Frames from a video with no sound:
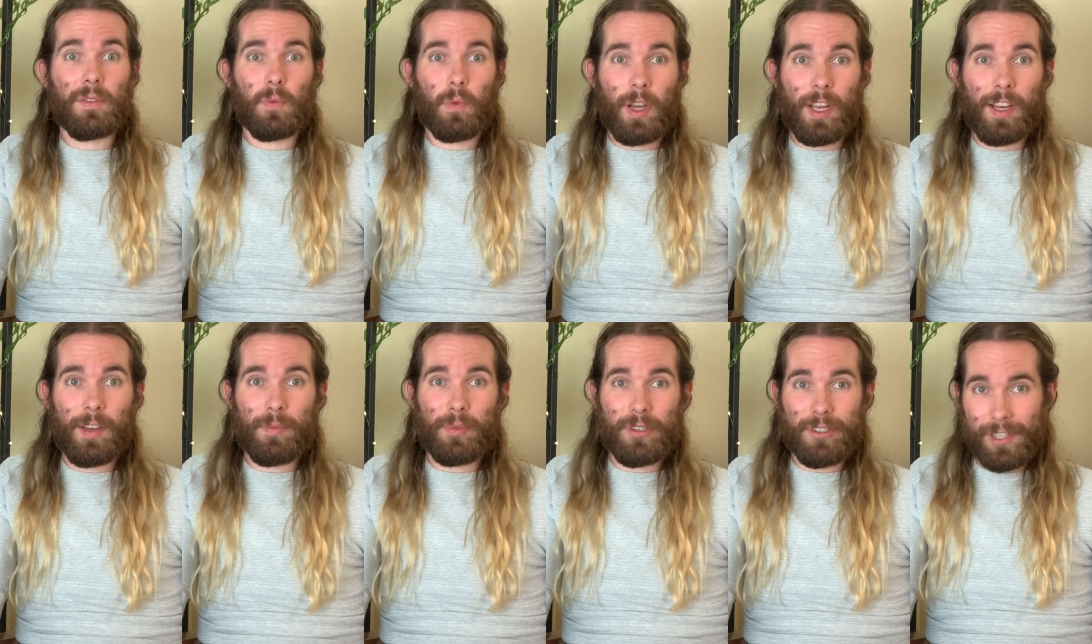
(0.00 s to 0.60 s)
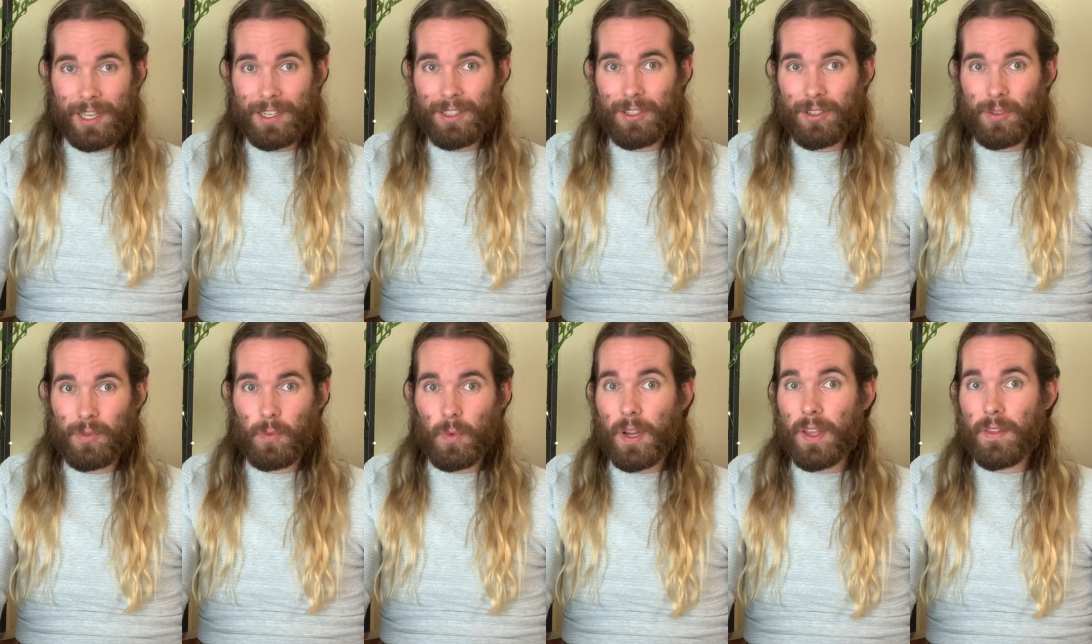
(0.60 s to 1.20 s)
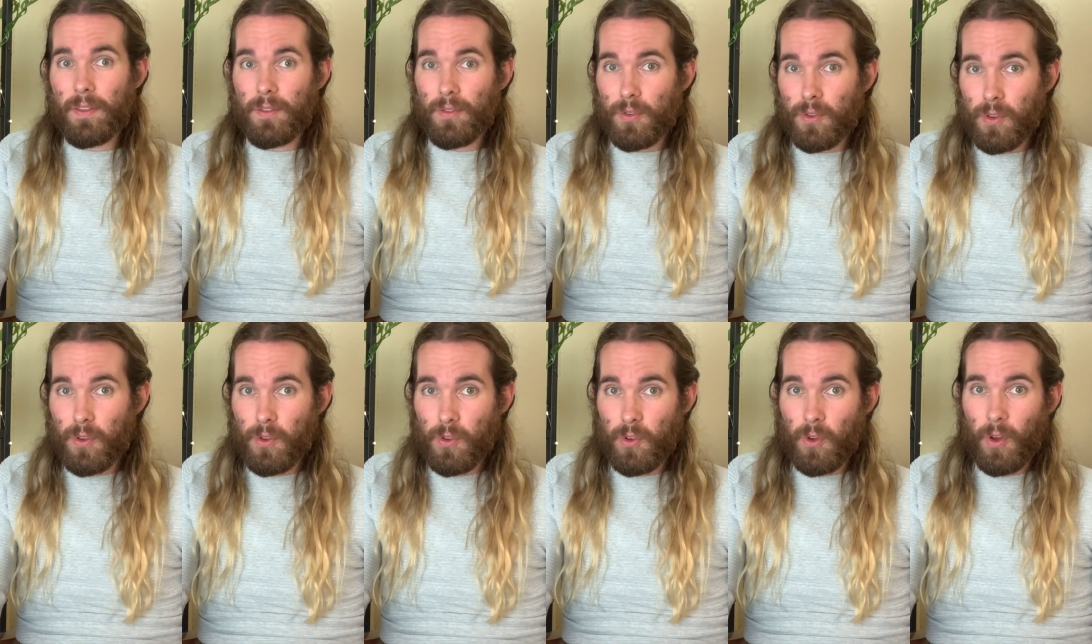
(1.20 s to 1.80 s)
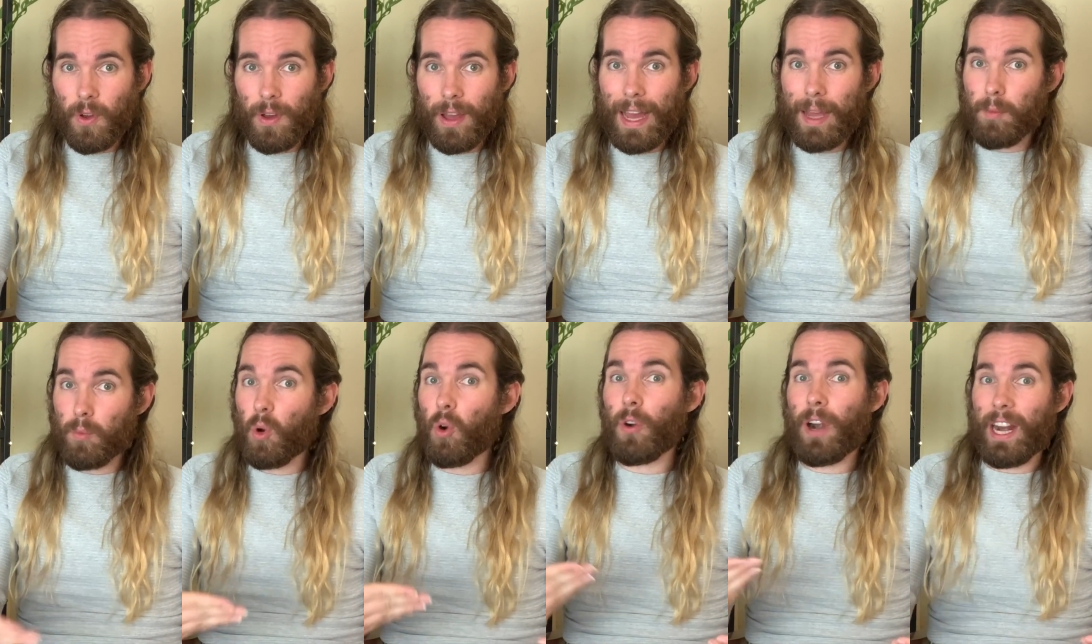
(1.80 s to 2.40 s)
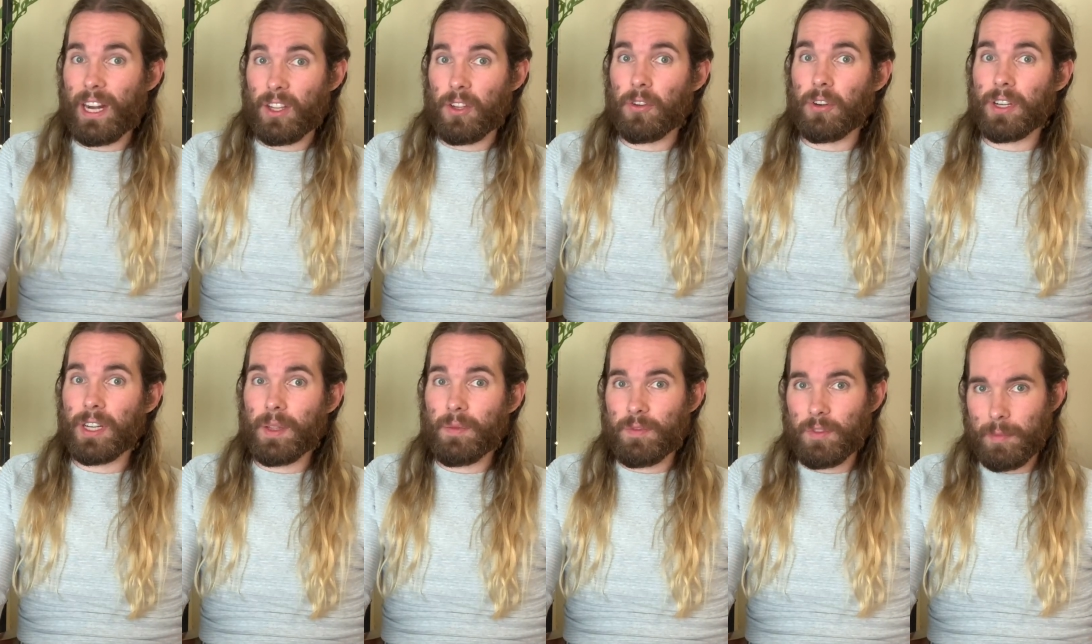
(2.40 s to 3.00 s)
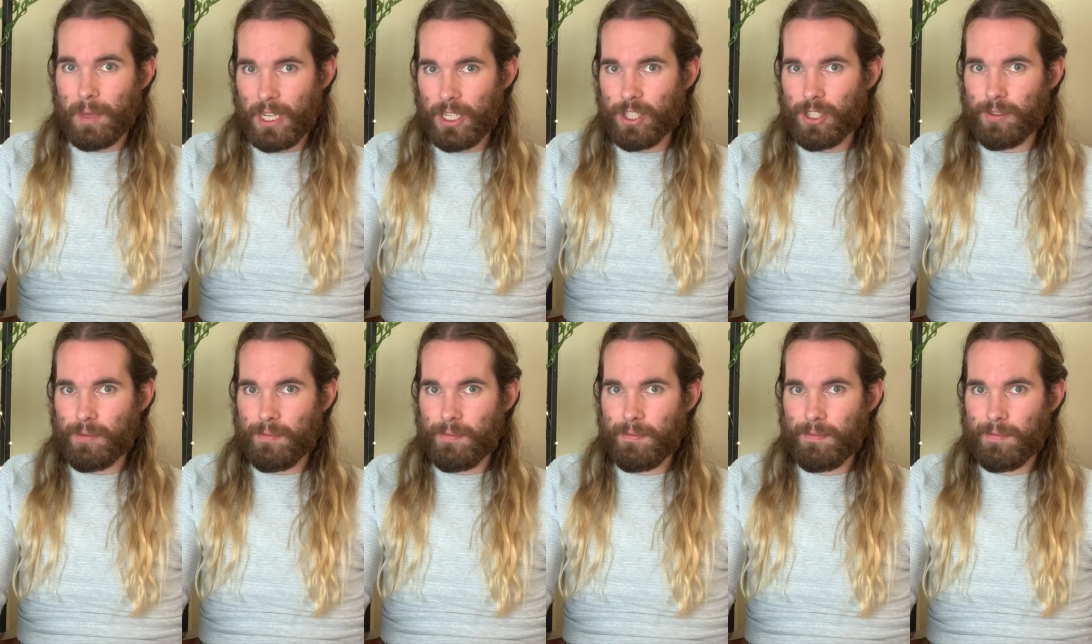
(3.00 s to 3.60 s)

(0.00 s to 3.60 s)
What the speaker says: when presented with new and more accurate information.